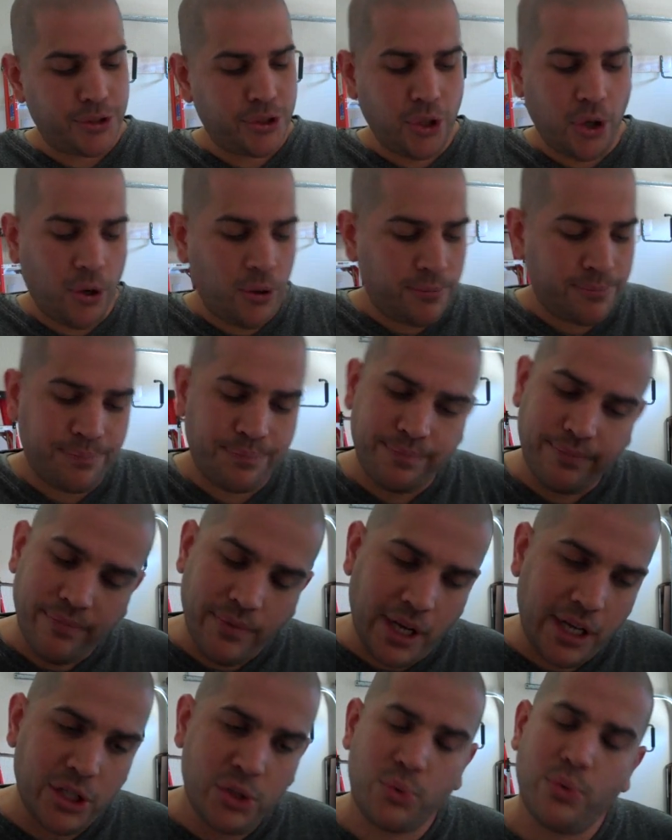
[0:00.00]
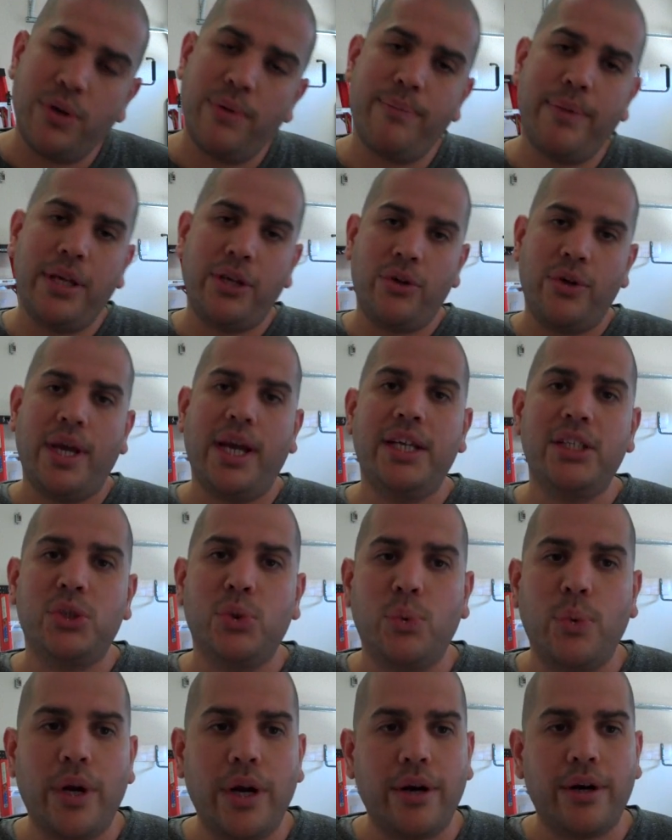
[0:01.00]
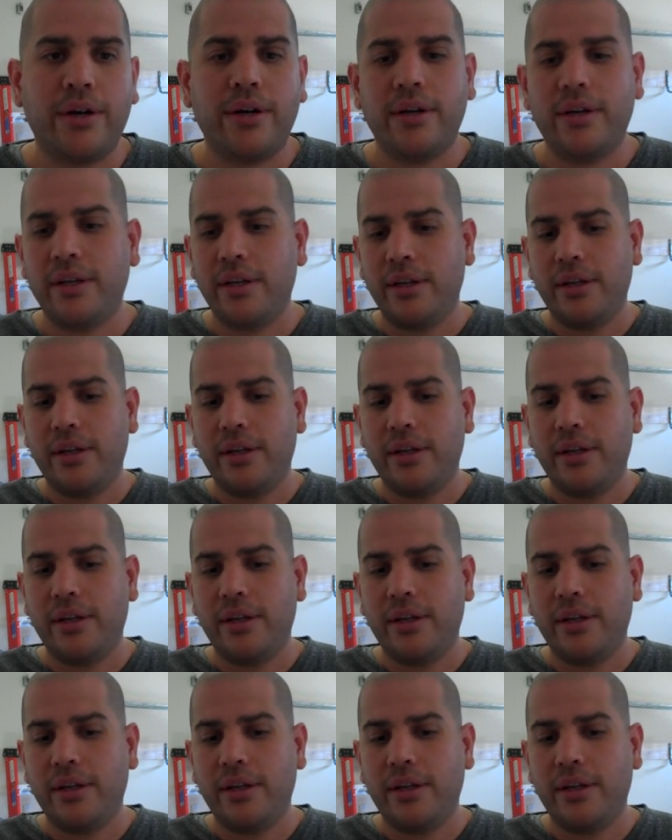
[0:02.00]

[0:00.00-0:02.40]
So, I just want to make you guys aware.